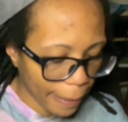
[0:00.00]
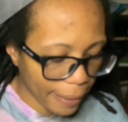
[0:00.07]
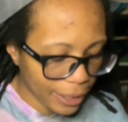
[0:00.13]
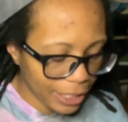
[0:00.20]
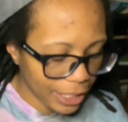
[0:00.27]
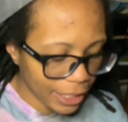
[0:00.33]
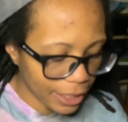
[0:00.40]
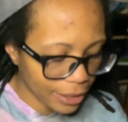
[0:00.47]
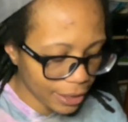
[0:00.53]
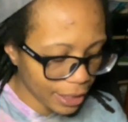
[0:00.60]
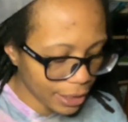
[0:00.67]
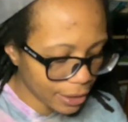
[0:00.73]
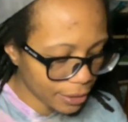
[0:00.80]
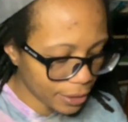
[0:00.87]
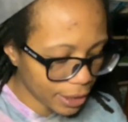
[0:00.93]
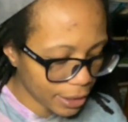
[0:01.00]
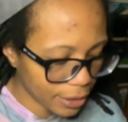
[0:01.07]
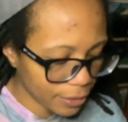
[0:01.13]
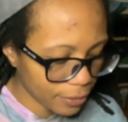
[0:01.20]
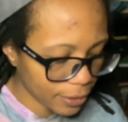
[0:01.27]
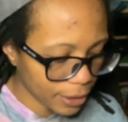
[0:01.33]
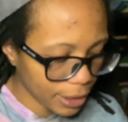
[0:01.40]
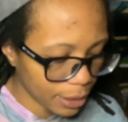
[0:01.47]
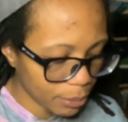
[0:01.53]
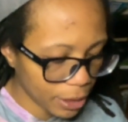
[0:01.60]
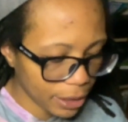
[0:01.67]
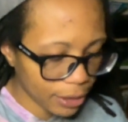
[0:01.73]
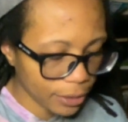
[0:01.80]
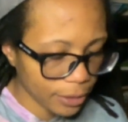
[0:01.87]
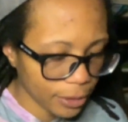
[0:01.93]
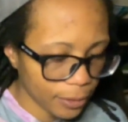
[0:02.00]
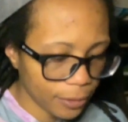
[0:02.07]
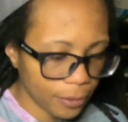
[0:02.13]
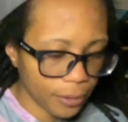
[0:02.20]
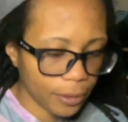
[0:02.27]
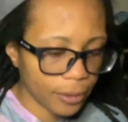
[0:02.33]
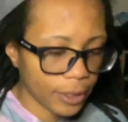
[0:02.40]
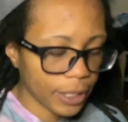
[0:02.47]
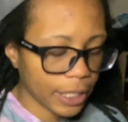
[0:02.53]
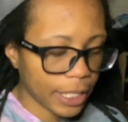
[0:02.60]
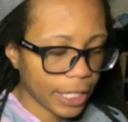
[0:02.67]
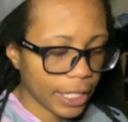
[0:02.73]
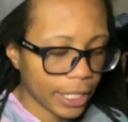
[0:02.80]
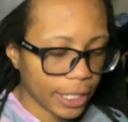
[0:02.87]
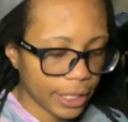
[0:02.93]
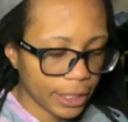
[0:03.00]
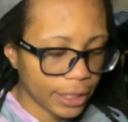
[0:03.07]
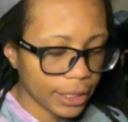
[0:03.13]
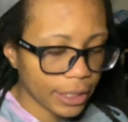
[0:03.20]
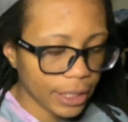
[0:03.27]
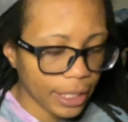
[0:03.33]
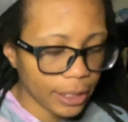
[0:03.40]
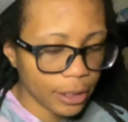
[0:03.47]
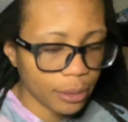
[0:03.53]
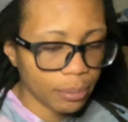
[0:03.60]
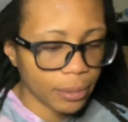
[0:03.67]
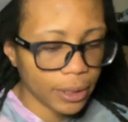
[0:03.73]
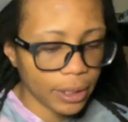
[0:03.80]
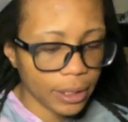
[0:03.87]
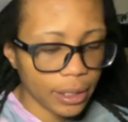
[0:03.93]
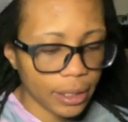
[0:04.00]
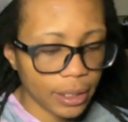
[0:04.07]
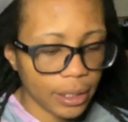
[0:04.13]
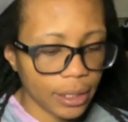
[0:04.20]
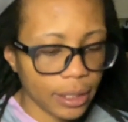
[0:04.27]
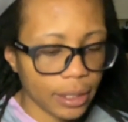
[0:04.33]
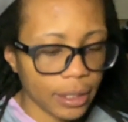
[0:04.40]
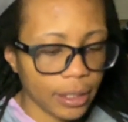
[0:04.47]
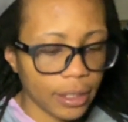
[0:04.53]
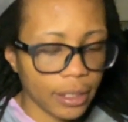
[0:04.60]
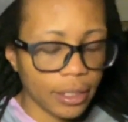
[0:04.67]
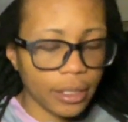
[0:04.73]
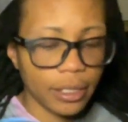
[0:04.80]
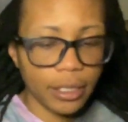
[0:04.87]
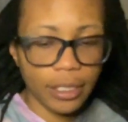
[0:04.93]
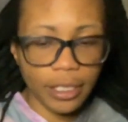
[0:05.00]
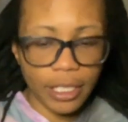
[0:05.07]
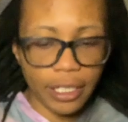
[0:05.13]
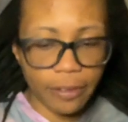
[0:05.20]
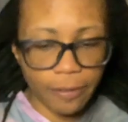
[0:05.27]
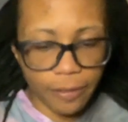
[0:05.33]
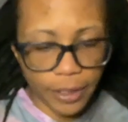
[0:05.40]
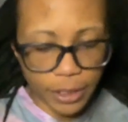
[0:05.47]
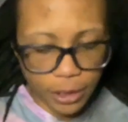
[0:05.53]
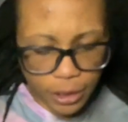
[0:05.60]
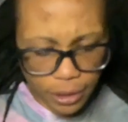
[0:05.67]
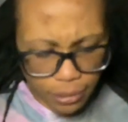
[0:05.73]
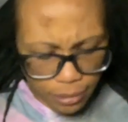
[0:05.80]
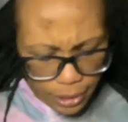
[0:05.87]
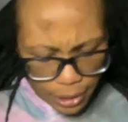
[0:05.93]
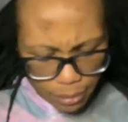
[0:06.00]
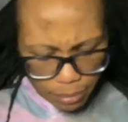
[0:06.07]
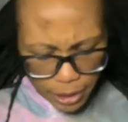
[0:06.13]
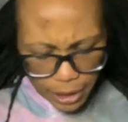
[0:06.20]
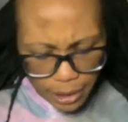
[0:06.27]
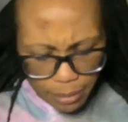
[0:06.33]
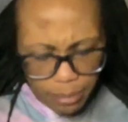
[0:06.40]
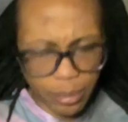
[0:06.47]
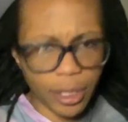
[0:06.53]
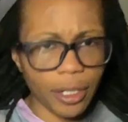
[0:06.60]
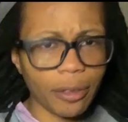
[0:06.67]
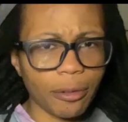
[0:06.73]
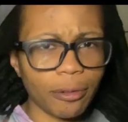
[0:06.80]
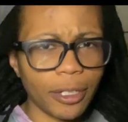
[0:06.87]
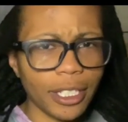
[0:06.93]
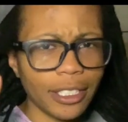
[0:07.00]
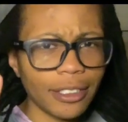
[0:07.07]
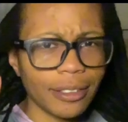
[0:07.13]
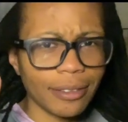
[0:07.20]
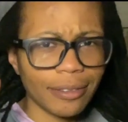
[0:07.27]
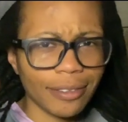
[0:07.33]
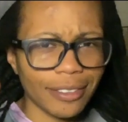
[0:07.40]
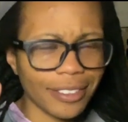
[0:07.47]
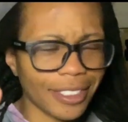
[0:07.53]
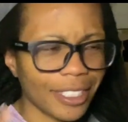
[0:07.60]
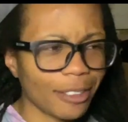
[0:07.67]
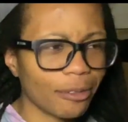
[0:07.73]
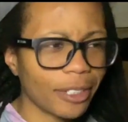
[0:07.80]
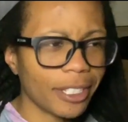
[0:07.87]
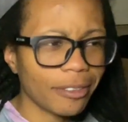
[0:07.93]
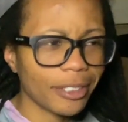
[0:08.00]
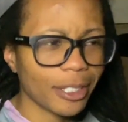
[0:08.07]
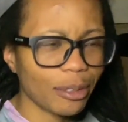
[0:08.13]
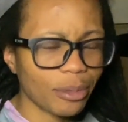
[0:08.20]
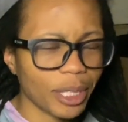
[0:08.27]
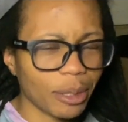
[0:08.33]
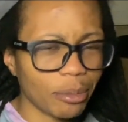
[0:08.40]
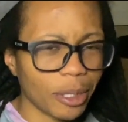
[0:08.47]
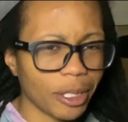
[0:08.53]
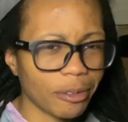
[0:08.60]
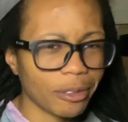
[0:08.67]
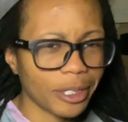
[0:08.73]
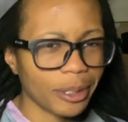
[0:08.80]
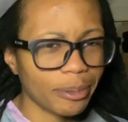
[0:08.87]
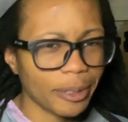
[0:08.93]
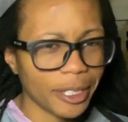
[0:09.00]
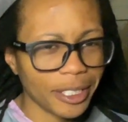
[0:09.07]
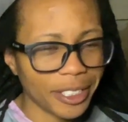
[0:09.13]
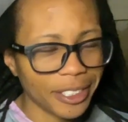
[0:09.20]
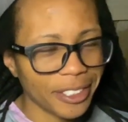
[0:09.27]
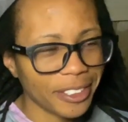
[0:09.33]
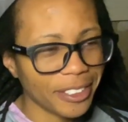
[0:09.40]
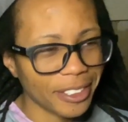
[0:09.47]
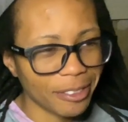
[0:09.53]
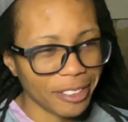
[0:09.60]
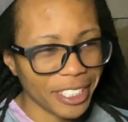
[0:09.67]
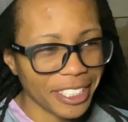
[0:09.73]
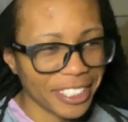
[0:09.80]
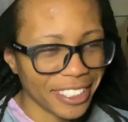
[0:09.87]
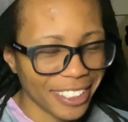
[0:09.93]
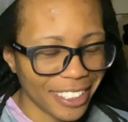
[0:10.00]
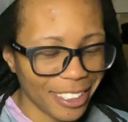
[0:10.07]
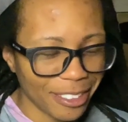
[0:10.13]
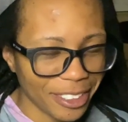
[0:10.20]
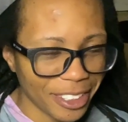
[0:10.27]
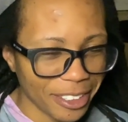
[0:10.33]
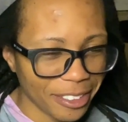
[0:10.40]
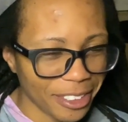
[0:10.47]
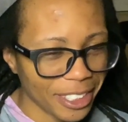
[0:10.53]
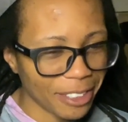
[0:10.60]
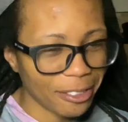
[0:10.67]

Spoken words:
yeah, thank you guys for coming through for a sketchbook adventure with me, part 1. We have so many part 1, part 2s, and we don't go any